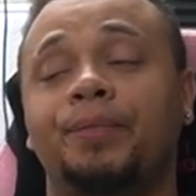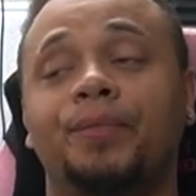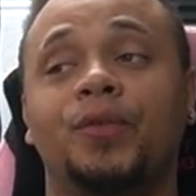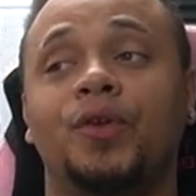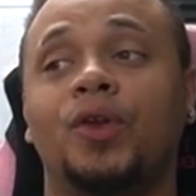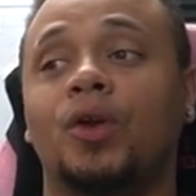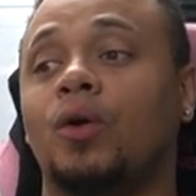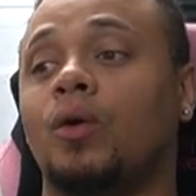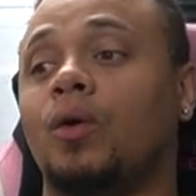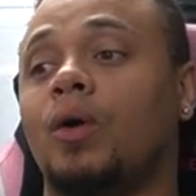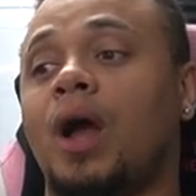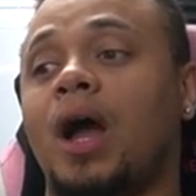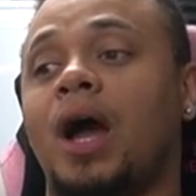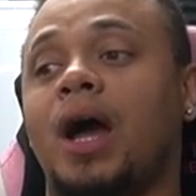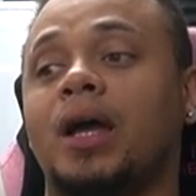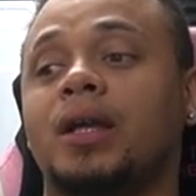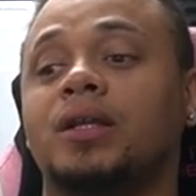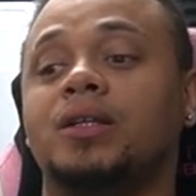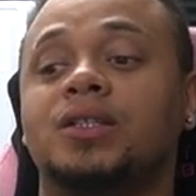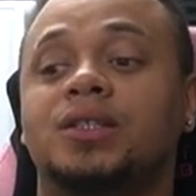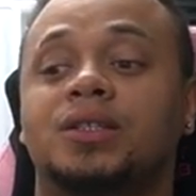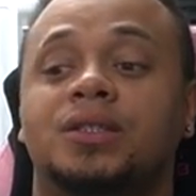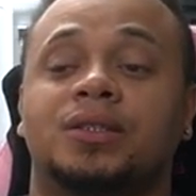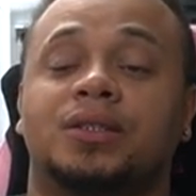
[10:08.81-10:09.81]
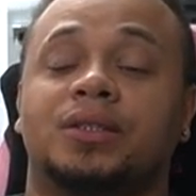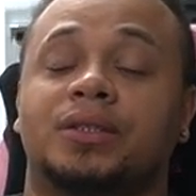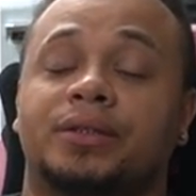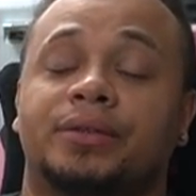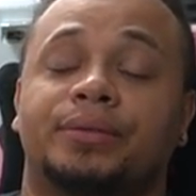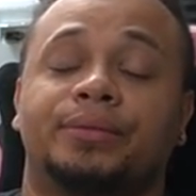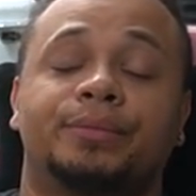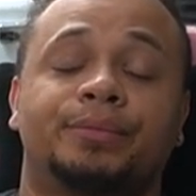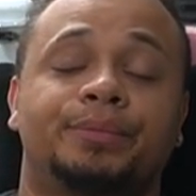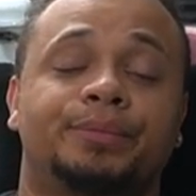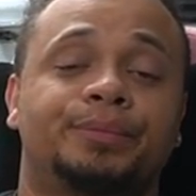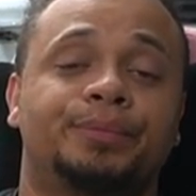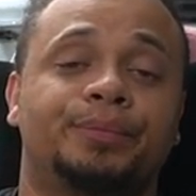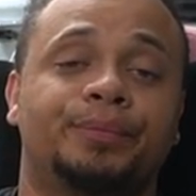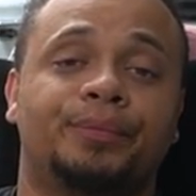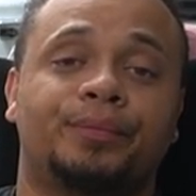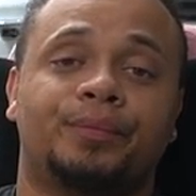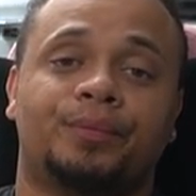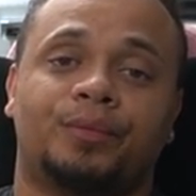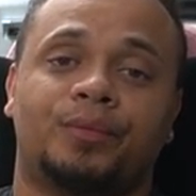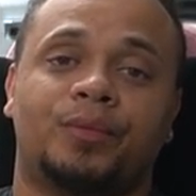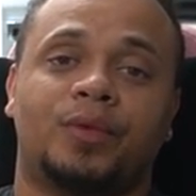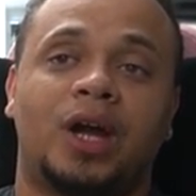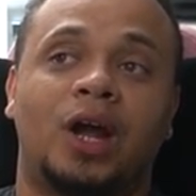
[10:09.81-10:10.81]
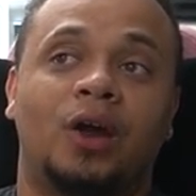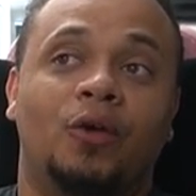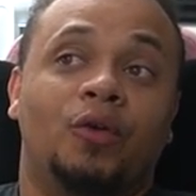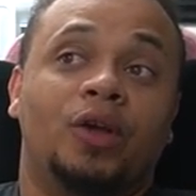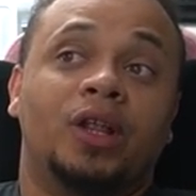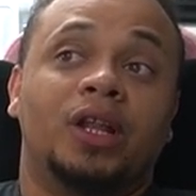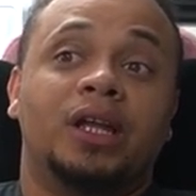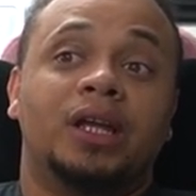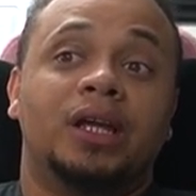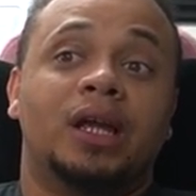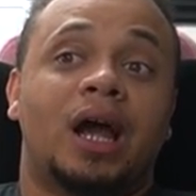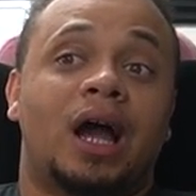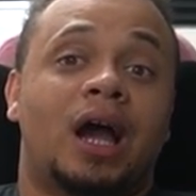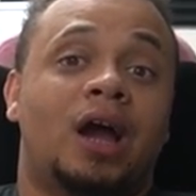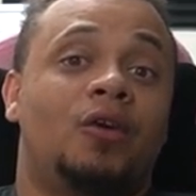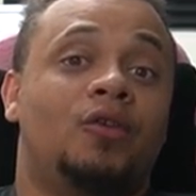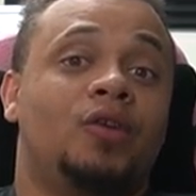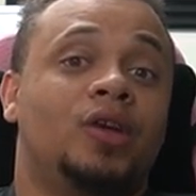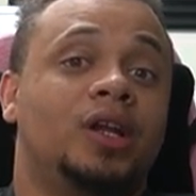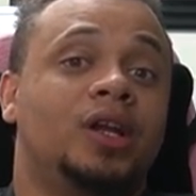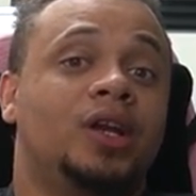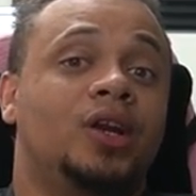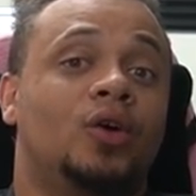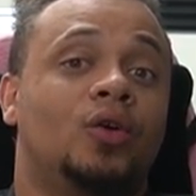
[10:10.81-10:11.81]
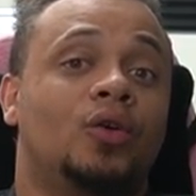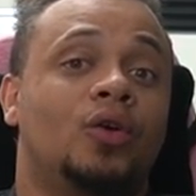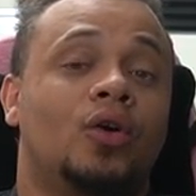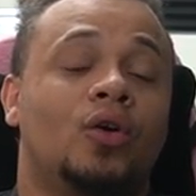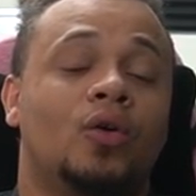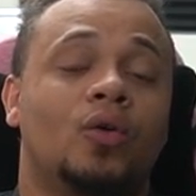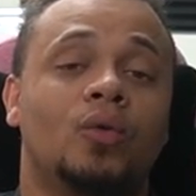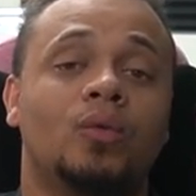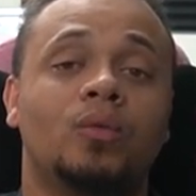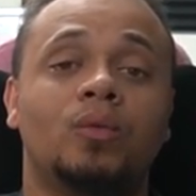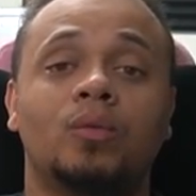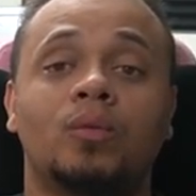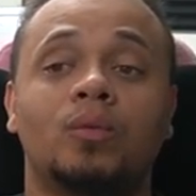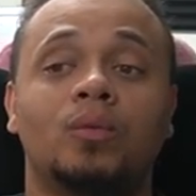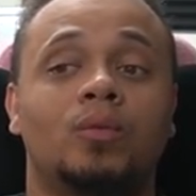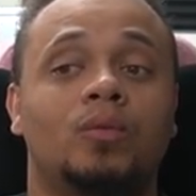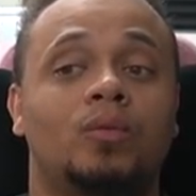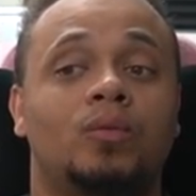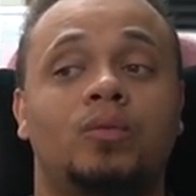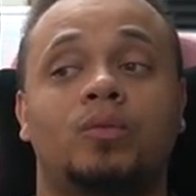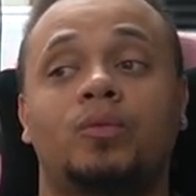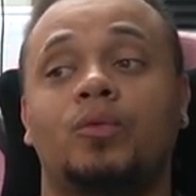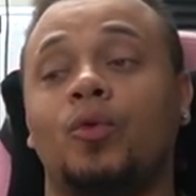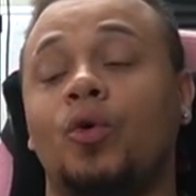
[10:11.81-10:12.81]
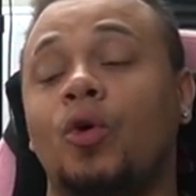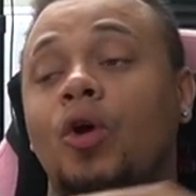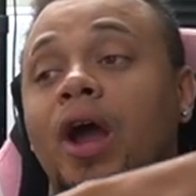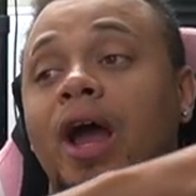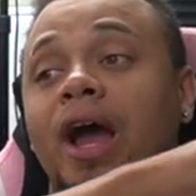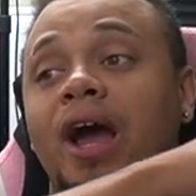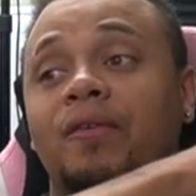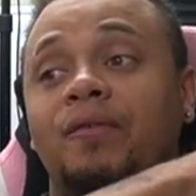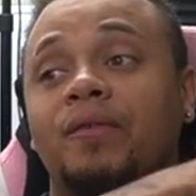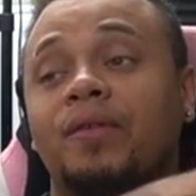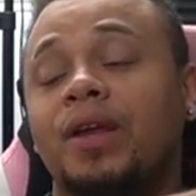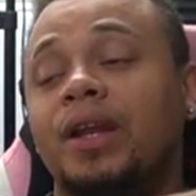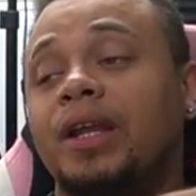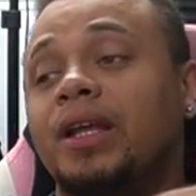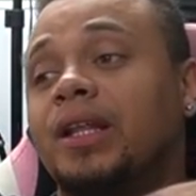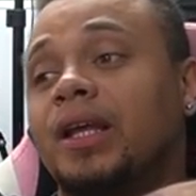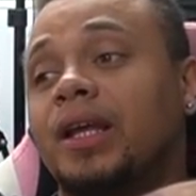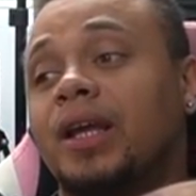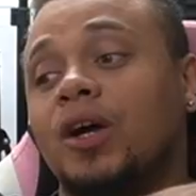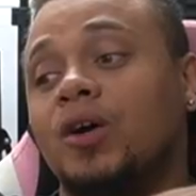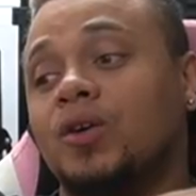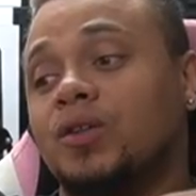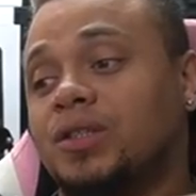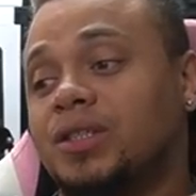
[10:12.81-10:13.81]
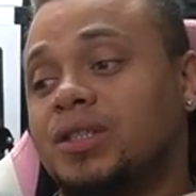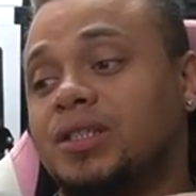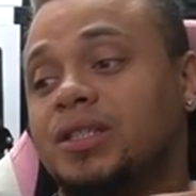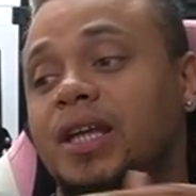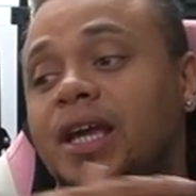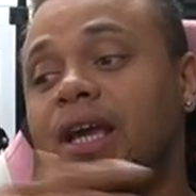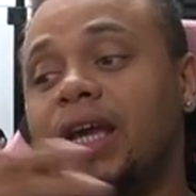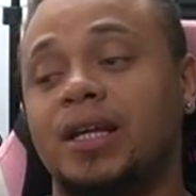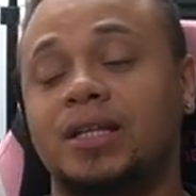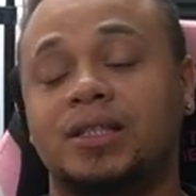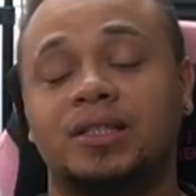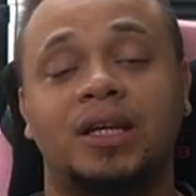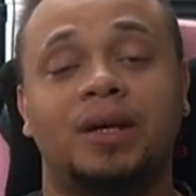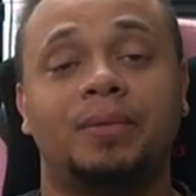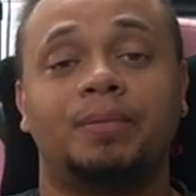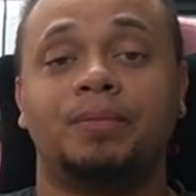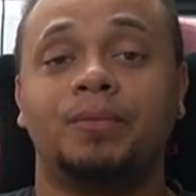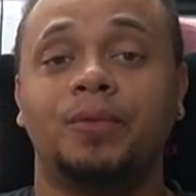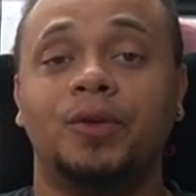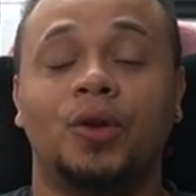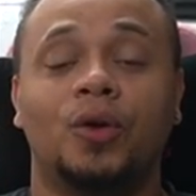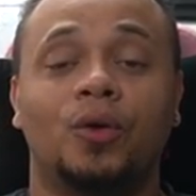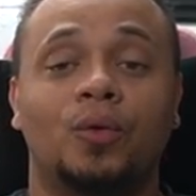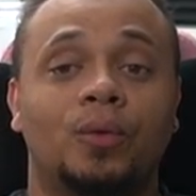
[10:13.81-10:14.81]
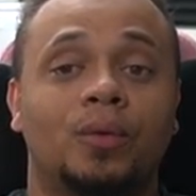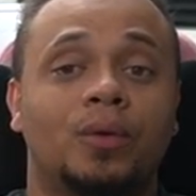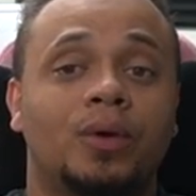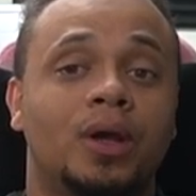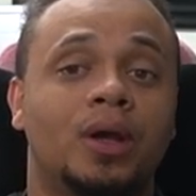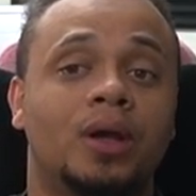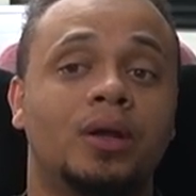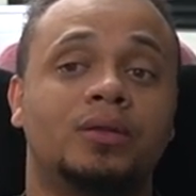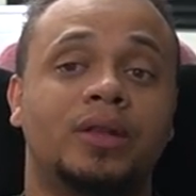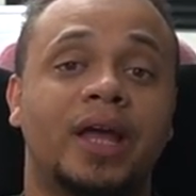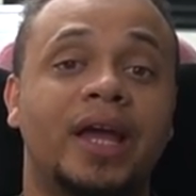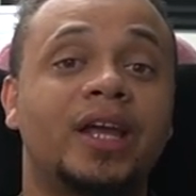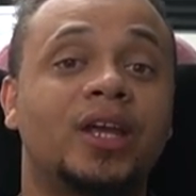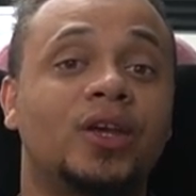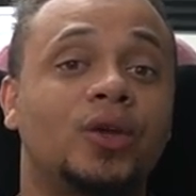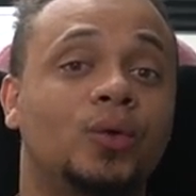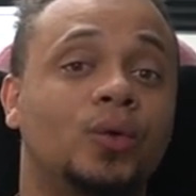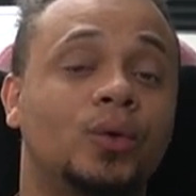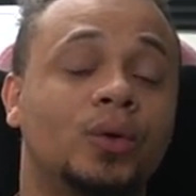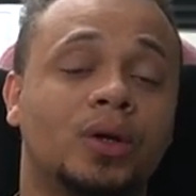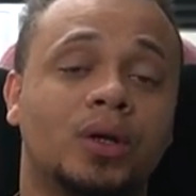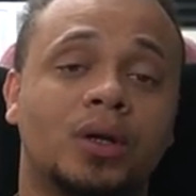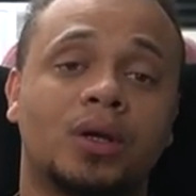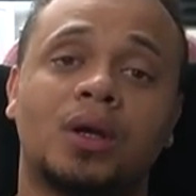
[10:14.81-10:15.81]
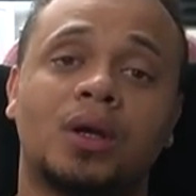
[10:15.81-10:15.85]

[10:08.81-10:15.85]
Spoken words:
You know, I really don't know or have anything else to say except, you know, thank you.